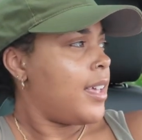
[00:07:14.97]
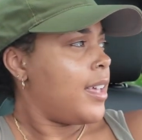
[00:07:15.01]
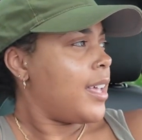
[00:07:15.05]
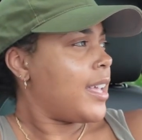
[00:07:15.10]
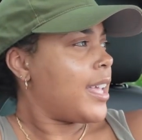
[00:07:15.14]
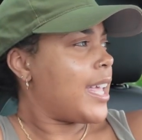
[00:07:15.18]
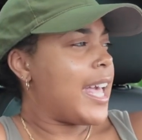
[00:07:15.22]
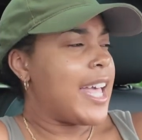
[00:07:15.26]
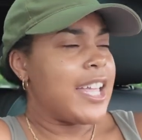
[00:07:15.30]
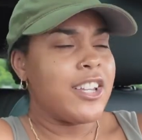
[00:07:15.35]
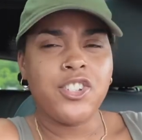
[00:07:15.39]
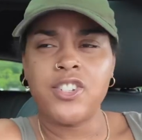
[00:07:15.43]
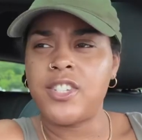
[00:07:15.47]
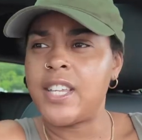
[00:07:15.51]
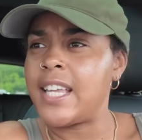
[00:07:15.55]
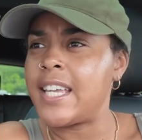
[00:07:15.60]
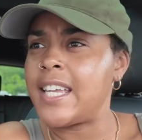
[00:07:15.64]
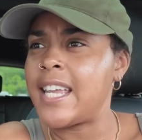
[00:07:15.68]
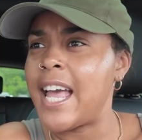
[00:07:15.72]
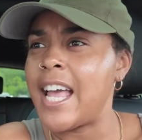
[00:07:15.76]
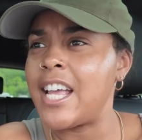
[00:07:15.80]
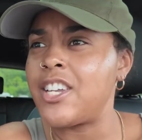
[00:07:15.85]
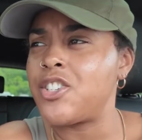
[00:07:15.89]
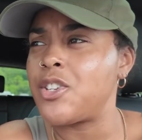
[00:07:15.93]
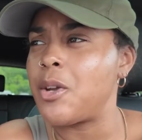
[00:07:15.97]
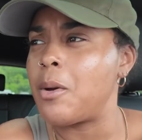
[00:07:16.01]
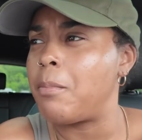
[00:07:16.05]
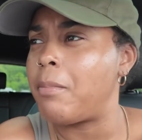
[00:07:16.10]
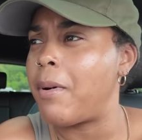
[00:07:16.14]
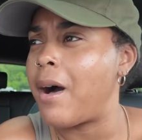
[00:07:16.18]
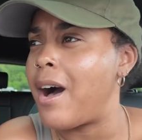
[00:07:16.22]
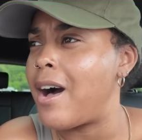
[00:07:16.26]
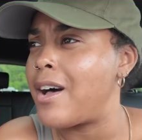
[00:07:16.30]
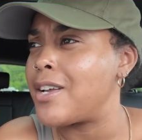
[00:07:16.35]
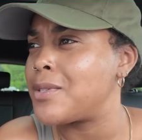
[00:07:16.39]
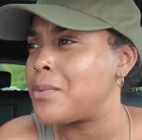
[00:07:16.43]
In case your
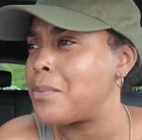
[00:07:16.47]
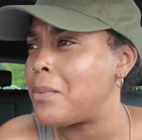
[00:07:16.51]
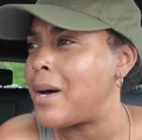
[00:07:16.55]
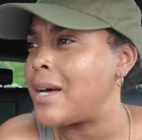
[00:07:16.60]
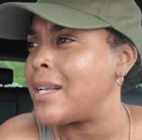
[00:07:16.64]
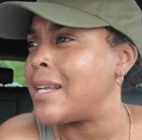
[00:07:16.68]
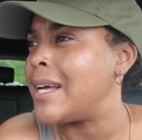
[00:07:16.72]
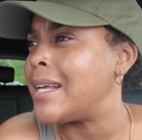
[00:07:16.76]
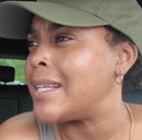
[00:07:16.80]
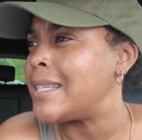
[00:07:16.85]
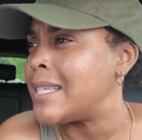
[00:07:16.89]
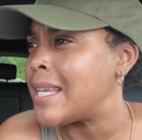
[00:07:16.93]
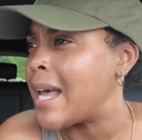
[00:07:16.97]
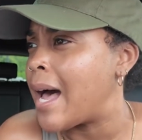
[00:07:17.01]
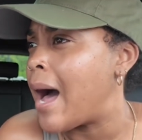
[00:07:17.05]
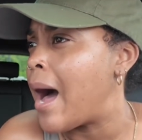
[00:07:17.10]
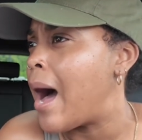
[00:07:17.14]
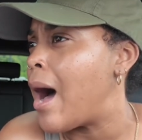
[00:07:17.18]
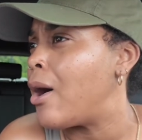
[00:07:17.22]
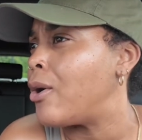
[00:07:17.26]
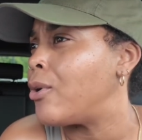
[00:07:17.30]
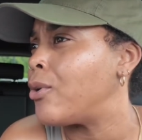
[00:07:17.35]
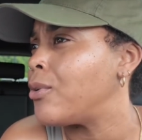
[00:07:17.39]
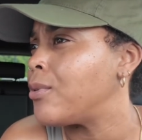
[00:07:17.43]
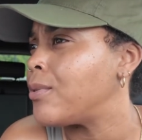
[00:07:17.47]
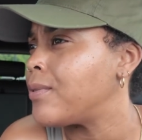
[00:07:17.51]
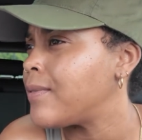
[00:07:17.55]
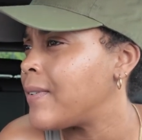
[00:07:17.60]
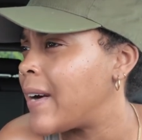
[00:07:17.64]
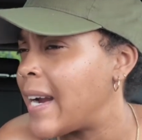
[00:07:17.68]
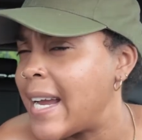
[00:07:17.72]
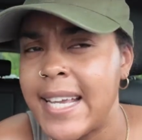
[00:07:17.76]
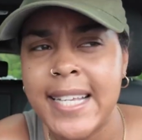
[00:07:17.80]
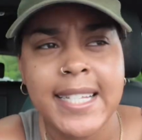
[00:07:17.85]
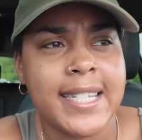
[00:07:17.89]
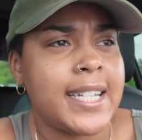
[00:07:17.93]
boss want to talk
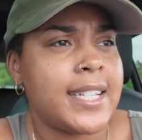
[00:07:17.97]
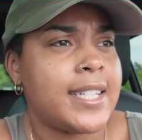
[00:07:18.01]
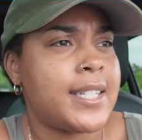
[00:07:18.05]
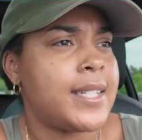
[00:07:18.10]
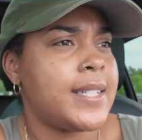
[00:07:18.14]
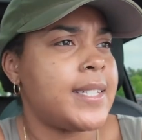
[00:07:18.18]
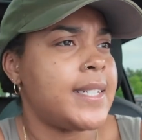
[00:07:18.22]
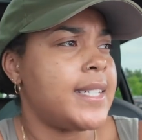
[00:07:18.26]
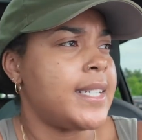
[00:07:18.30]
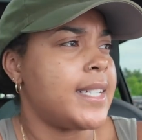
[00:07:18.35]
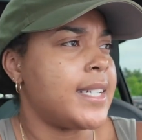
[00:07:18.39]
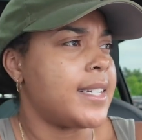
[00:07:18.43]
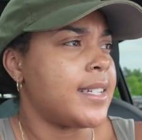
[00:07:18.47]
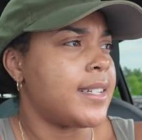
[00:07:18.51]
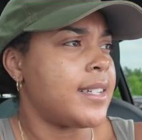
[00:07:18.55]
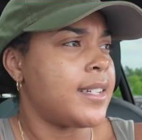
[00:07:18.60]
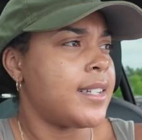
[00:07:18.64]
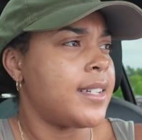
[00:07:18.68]
crazy to you.